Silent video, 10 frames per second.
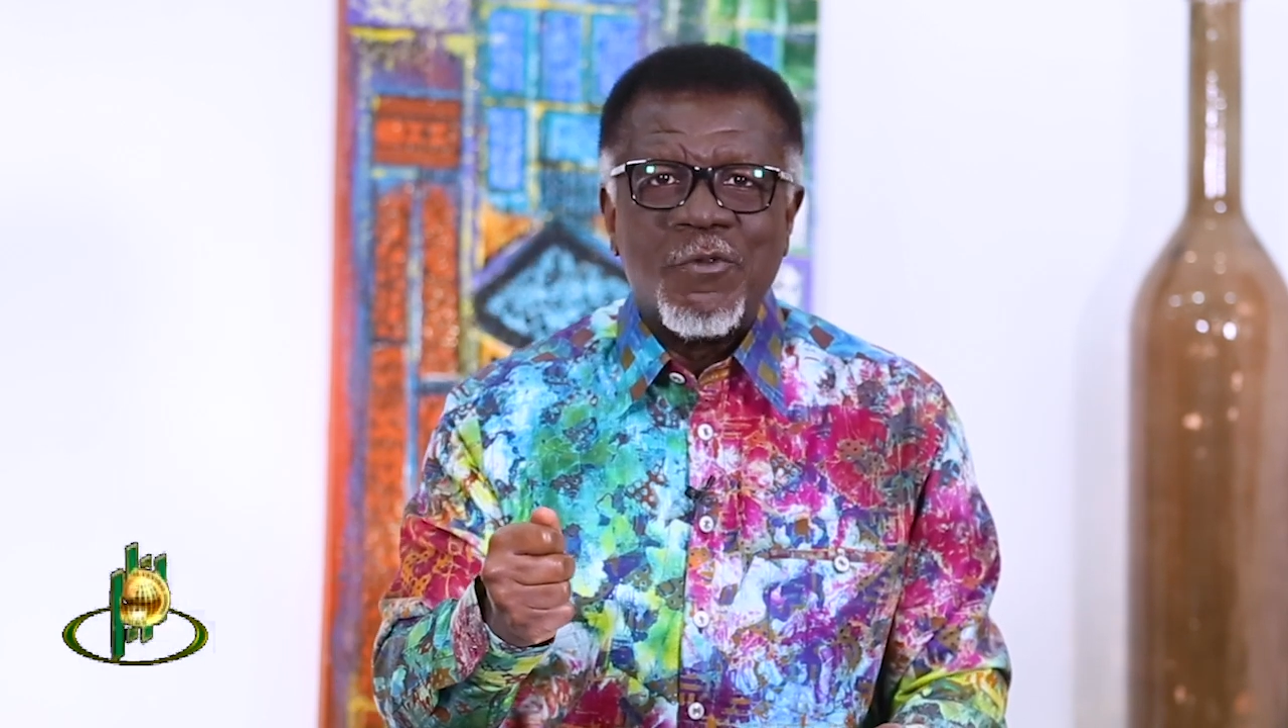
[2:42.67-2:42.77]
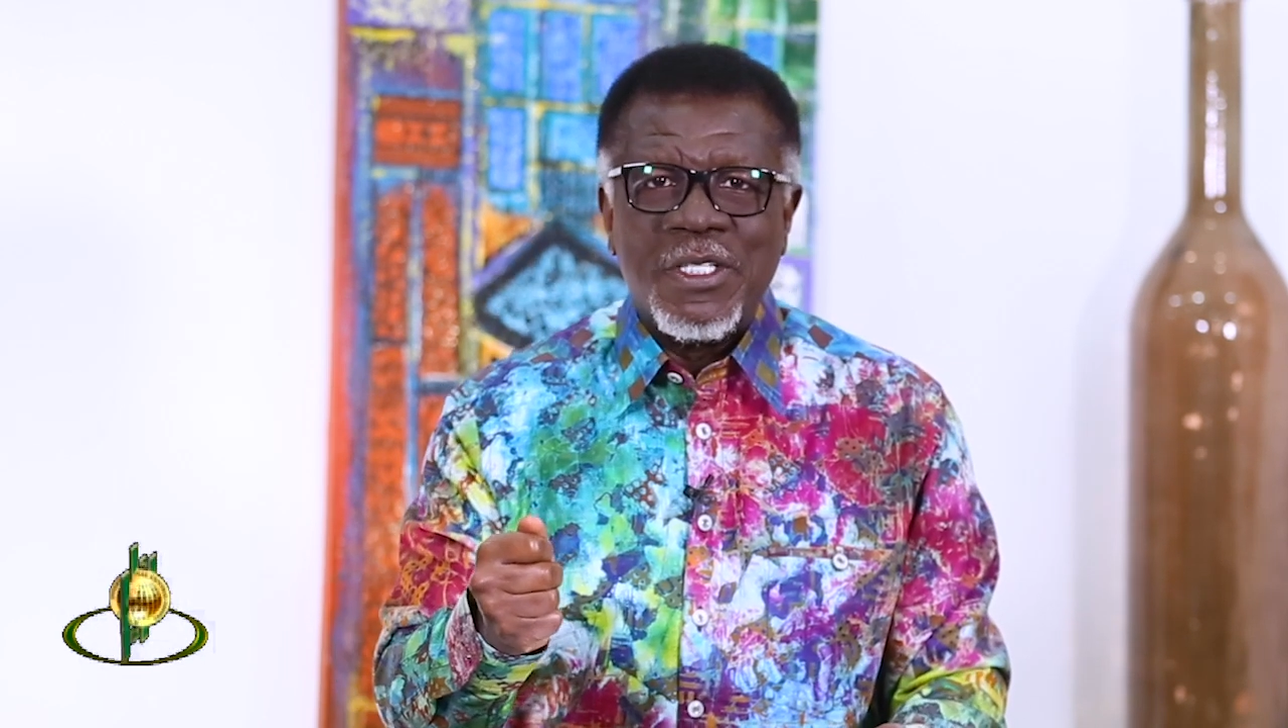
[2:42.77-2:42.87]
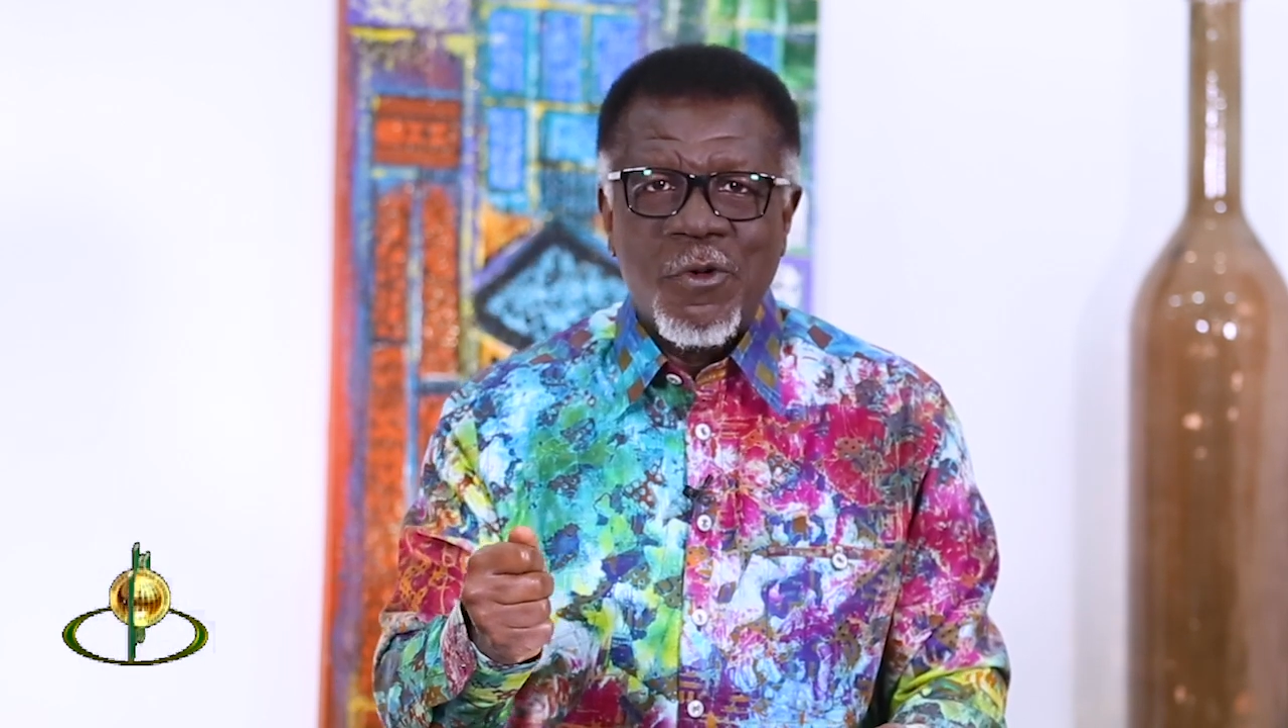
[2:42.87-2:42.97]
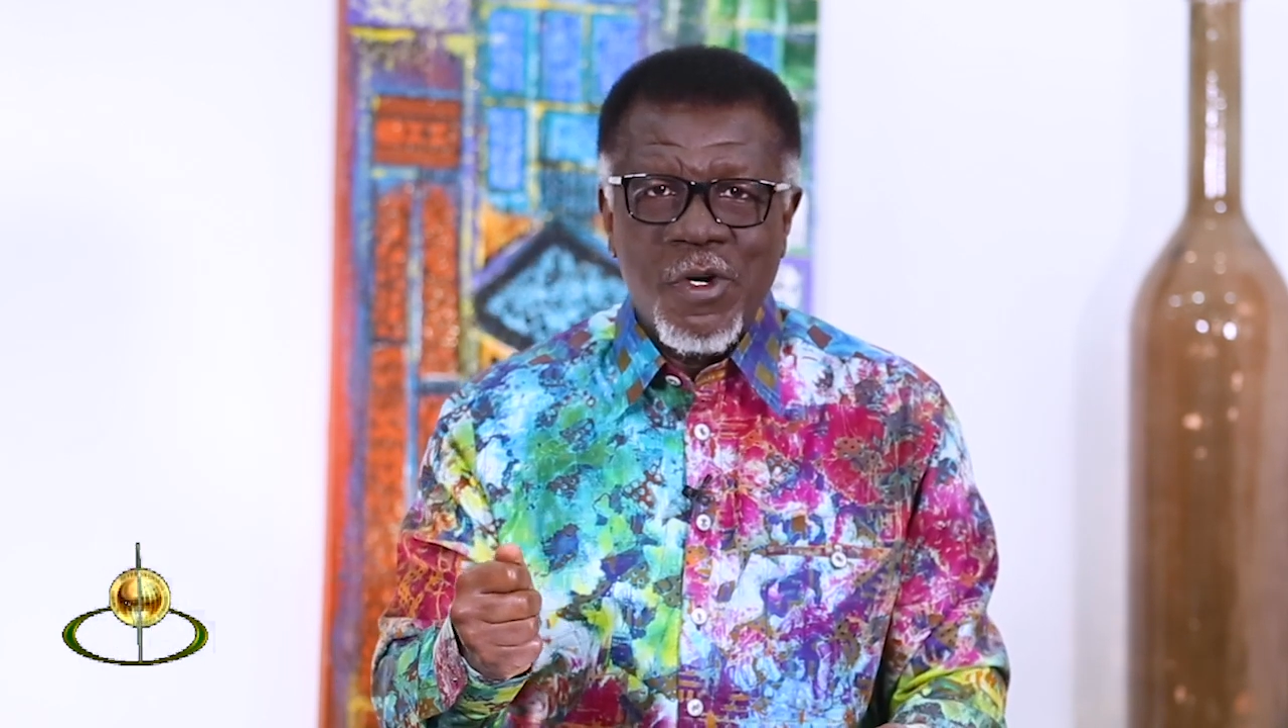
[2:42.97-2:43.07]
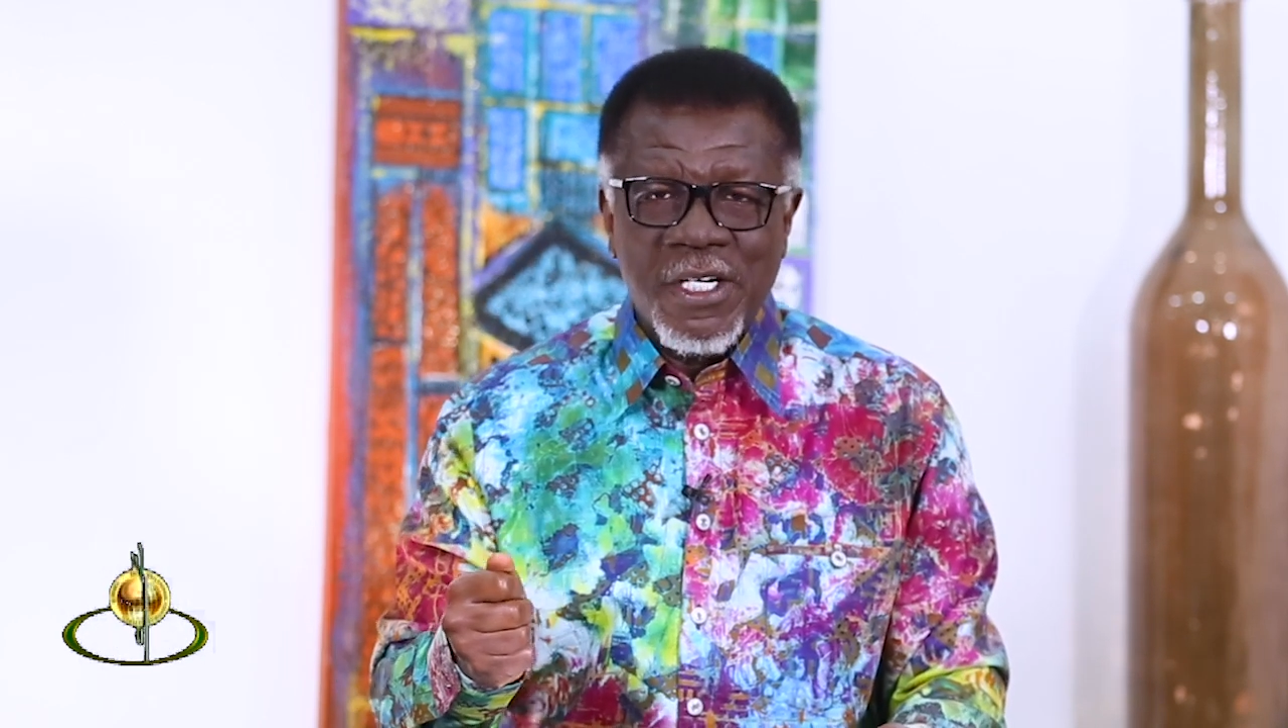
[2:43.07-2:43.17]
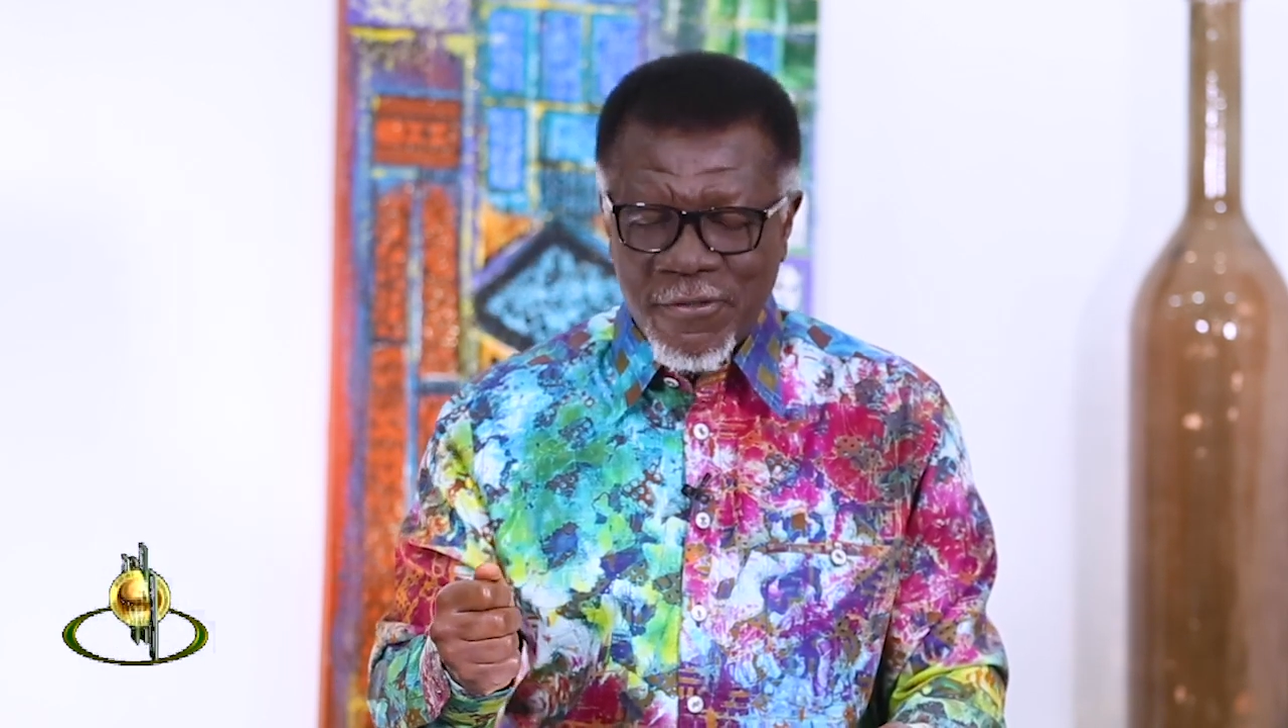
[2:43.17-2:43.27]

with the Word